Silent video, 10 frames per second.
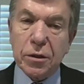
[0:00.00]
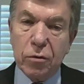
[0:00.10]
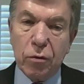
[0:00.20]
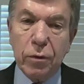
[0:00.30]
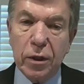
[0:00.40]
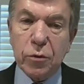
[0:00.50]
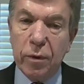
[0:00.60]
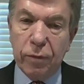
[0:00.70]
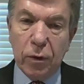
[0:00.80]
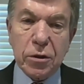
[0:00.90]
The truth is,
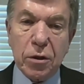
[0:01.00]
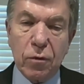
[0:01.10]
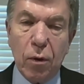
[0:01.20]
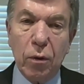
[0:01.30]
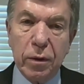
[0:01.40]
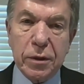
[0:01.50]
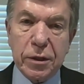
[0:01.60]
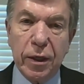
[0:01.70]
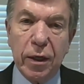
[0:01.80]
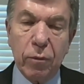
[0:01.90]
we've lost control of the
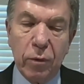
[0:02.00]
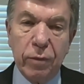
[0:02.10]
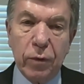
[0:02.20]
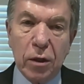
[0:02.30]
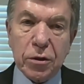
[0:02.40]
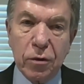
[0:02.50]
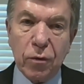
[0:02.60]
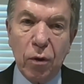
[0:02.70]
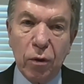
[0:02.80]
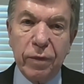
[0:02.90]
Senate, we've lost
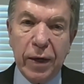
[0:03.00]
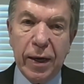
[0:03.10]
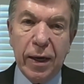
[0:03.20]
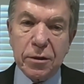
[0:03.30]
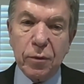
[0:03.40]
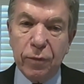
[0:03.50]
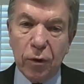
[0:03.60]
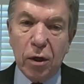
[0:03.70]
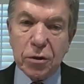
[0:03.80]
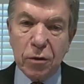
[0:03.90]
control of the House, we've
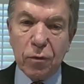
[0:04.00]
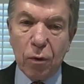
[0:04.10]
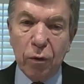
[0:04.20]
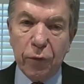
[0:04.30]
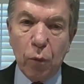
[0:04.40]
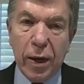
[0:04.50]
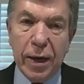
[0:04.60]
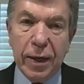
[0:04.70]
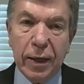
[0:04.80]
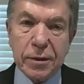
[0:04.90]
lost control of the
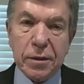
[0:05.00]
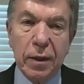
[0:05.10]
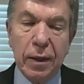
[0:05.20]
White House.